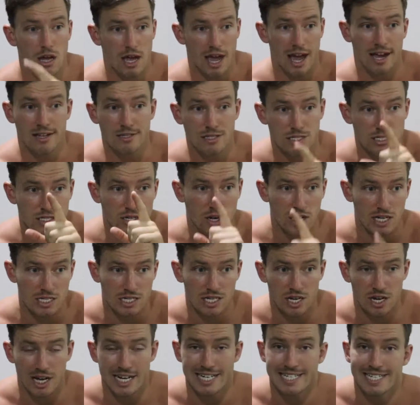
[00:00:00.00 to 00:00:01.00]
exercise
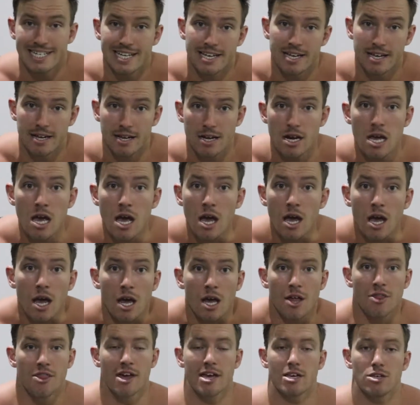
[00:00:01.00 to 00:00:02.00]
that I did
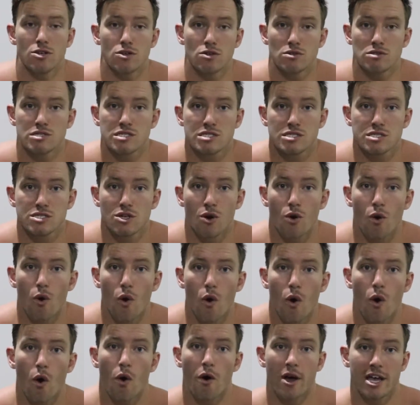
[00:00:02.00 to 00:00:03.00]
that you
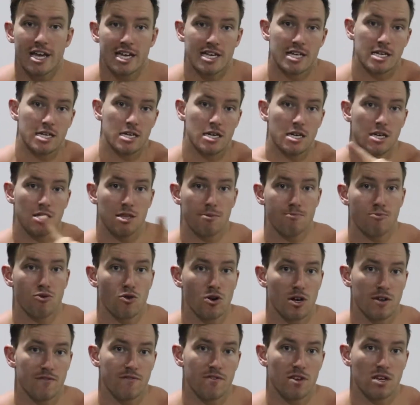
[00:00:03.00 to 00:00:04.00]
saw in the
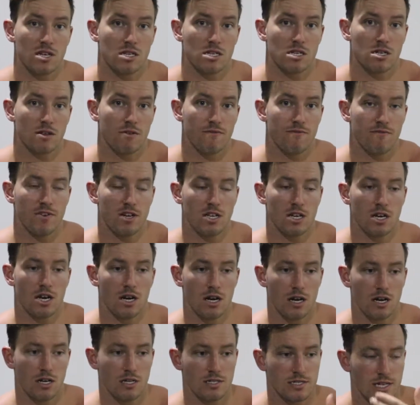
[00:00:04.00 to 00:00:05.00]
previous
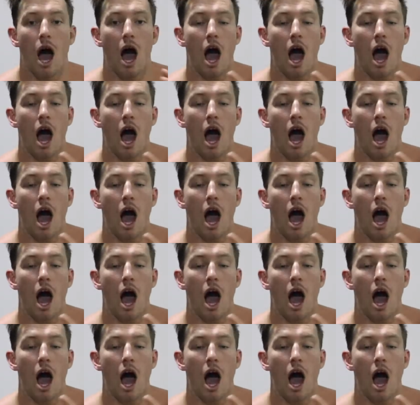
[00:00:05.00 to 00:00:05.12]
videos,